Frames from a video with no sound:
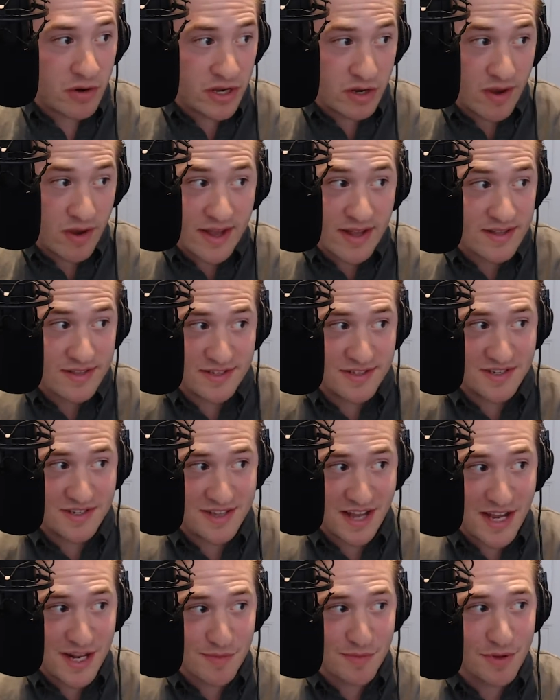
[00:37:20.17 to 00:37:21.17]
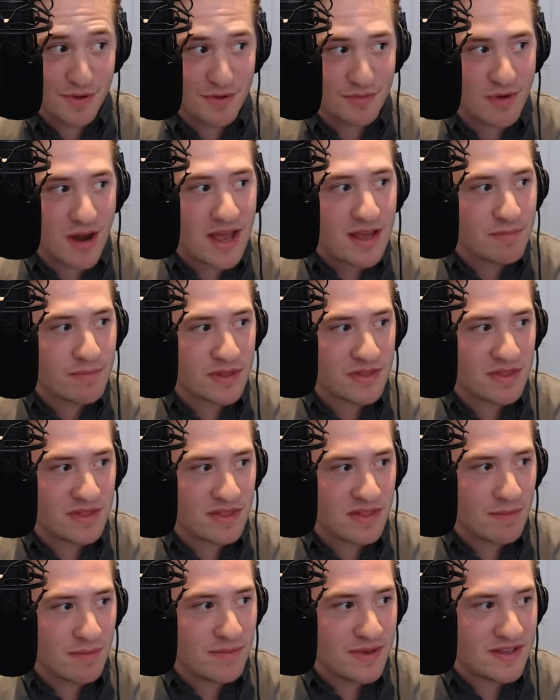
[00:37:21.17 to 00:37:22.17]
great and sustainable, right? But
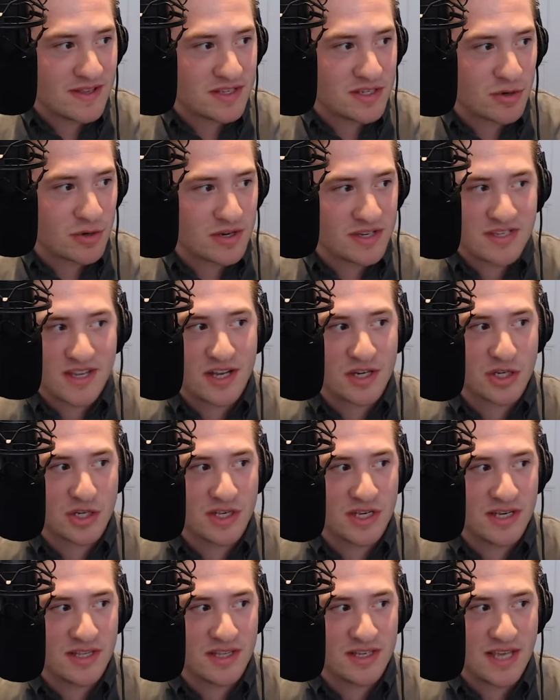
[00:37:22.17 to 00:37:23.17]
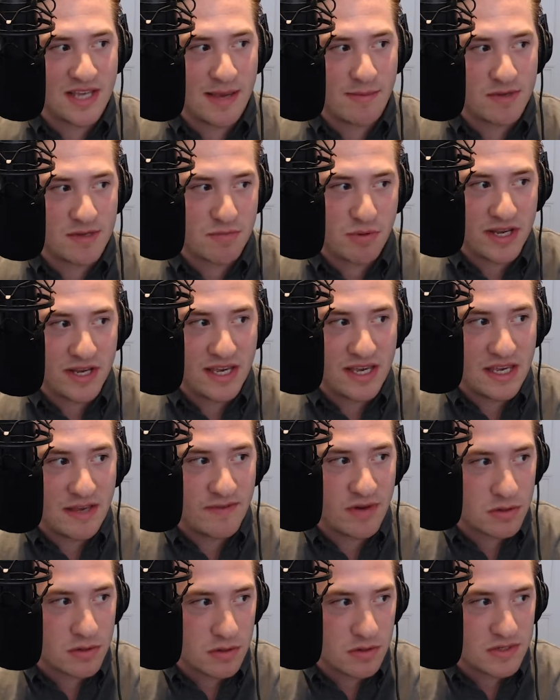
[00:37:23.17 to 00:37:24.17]
that means you're essentially the same as breaking
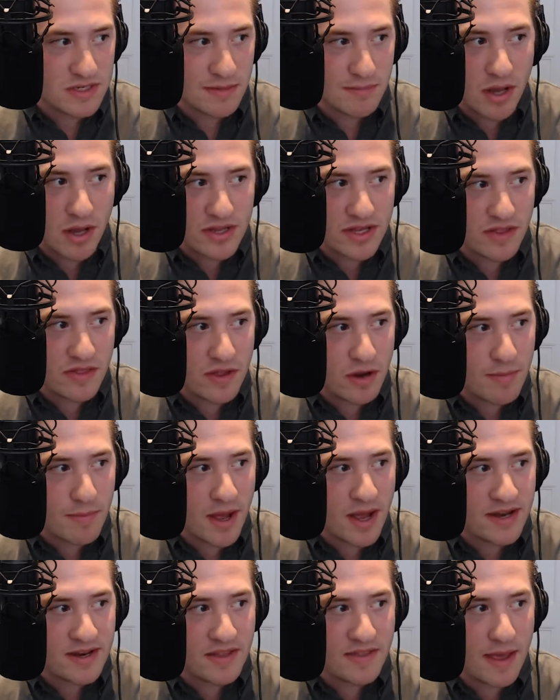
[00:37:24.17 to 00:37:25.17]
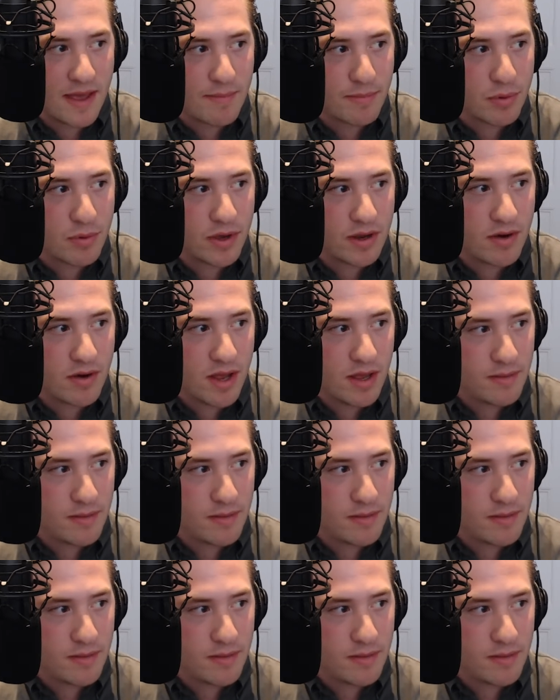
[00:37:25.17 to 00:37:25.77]
even or losing money in their mind at that point, right?